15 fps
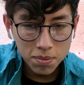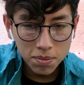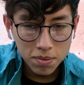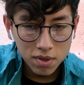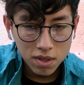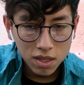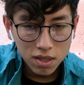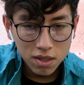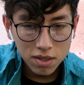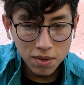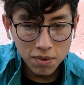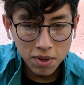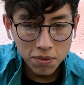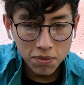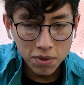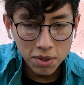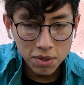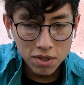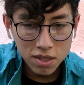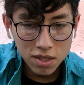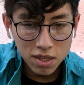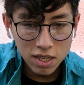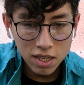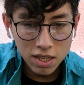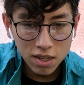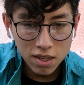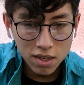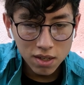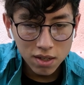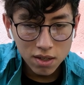There's even a filter in
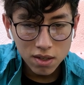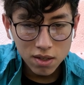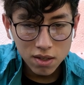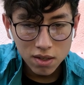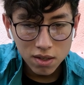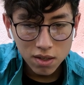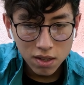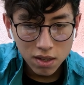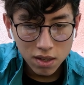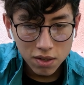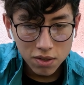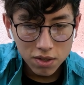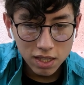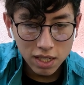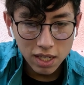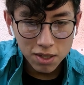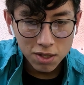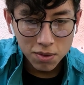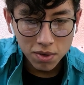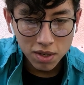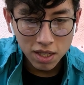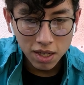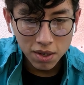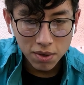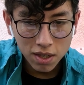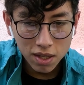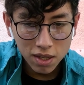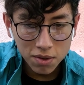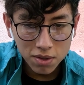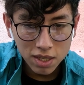here, just in case you want to get rid
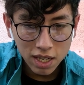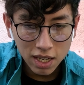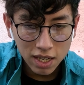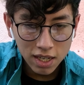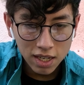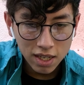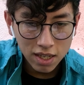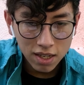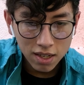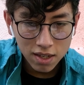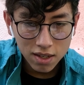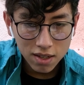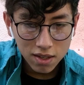of those high end.